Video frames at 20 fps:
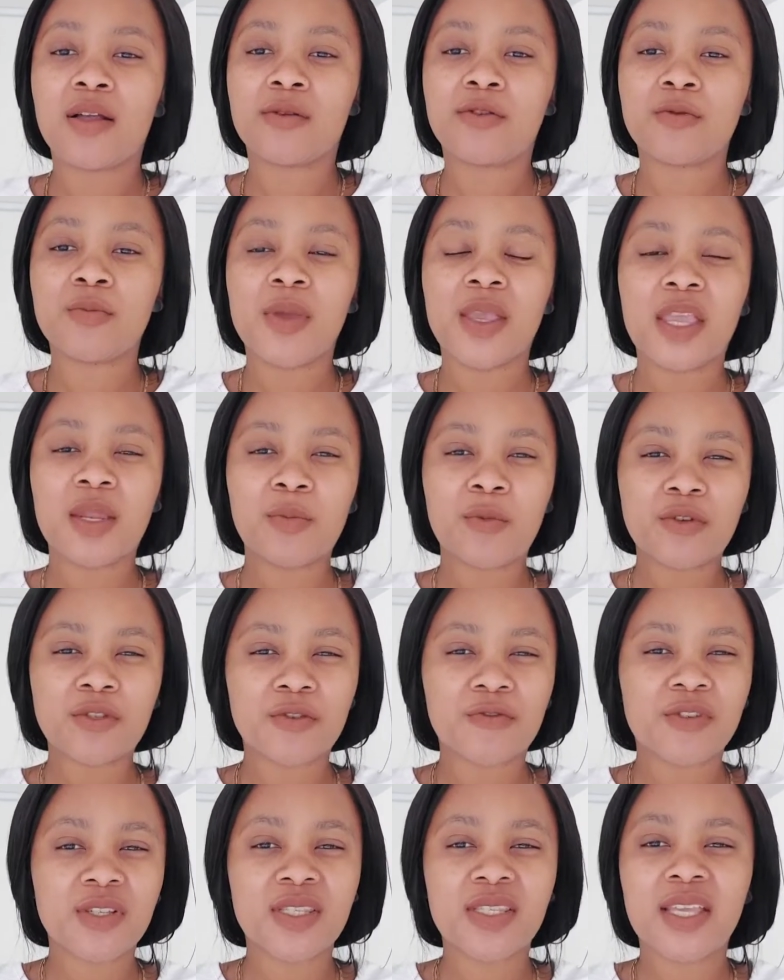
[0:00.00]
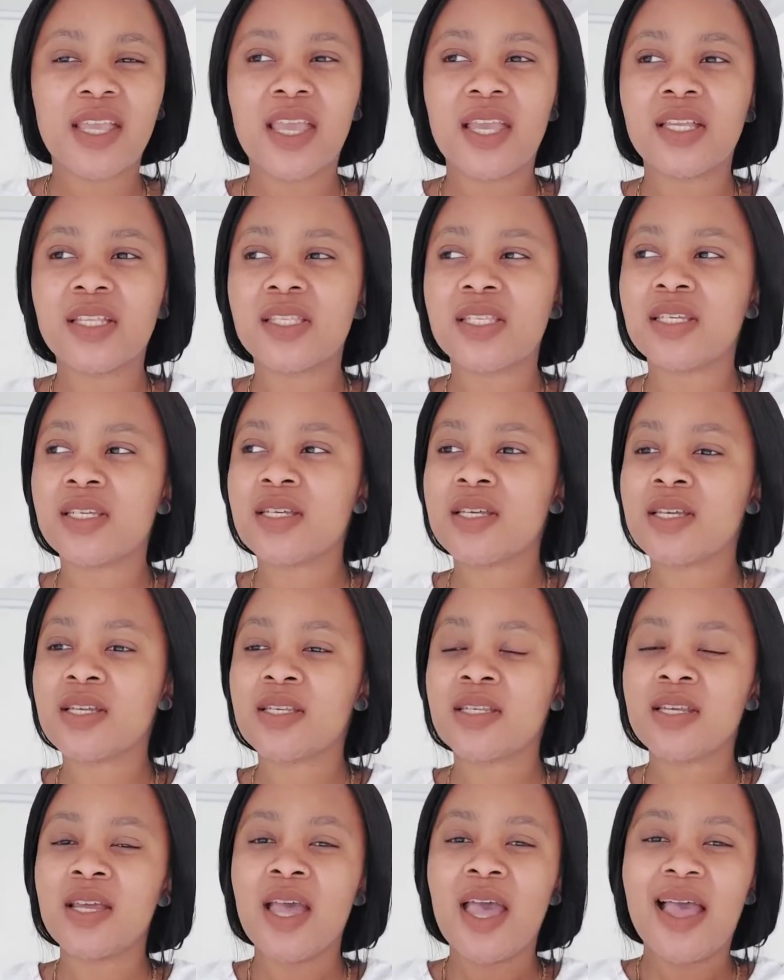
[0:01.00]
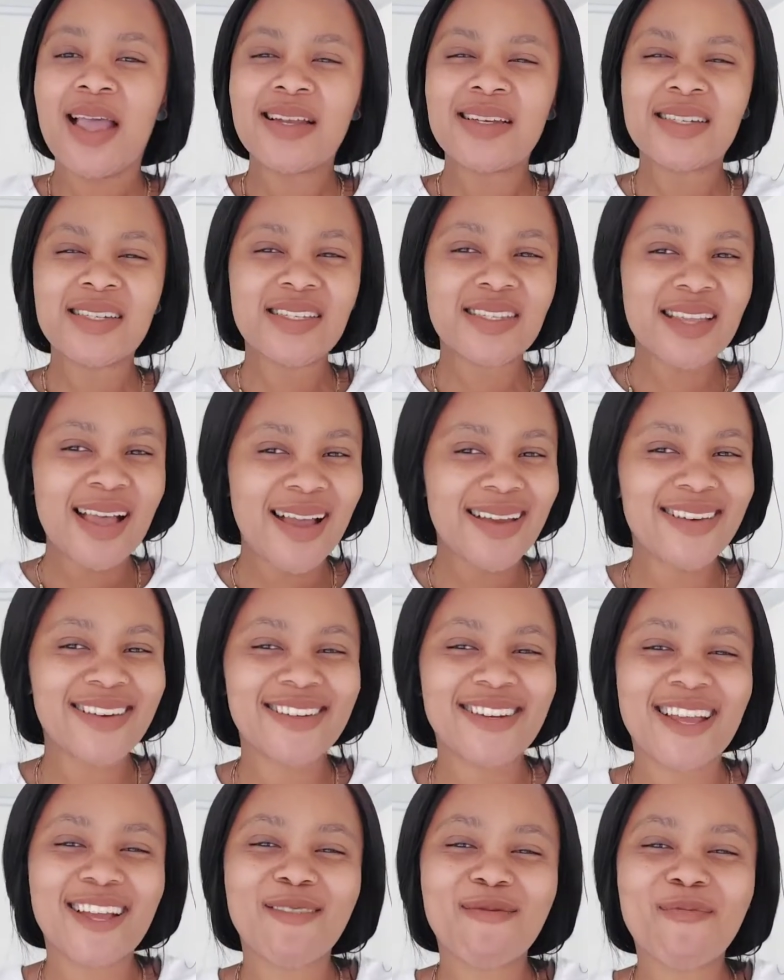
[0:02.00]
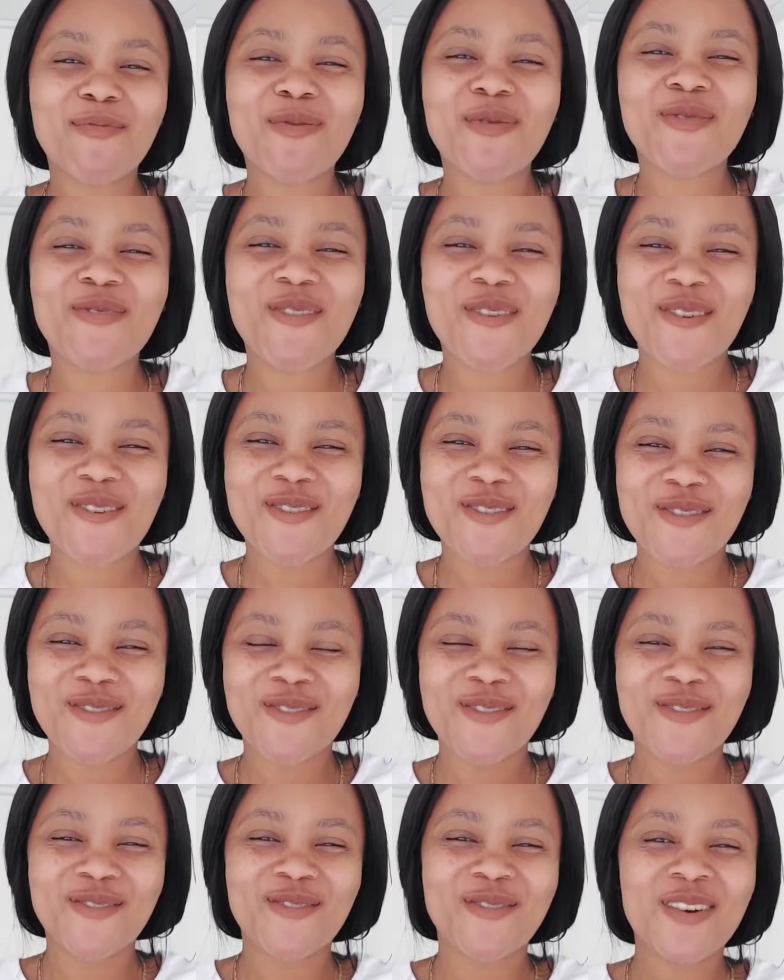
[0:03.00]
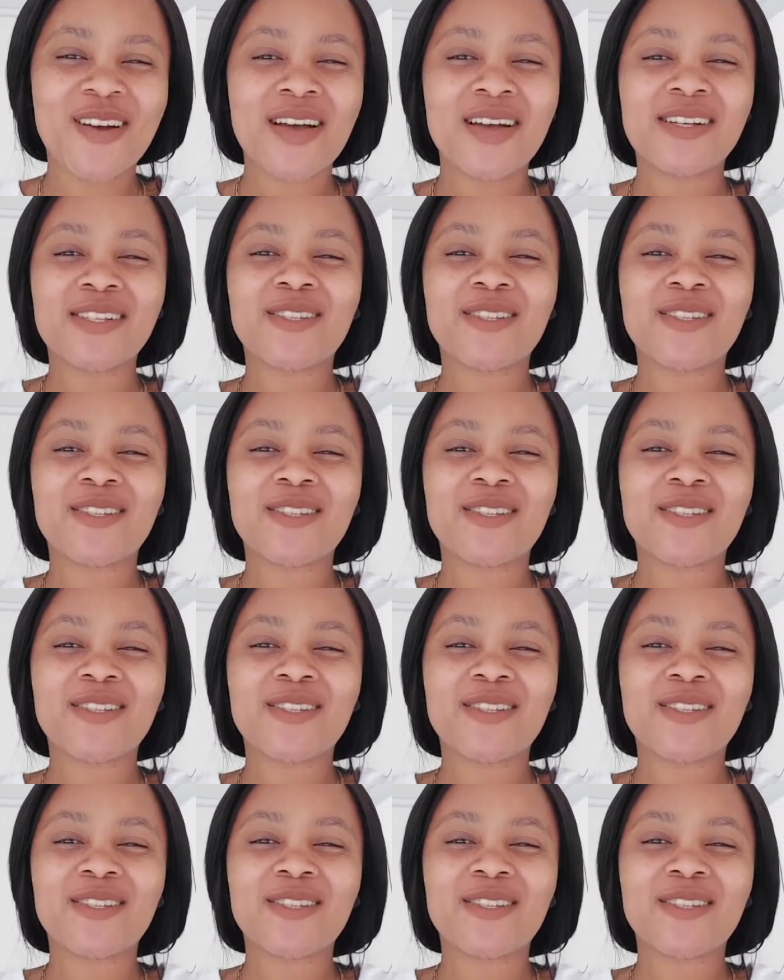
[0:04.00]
To make it more sophisticated and design it like a pro.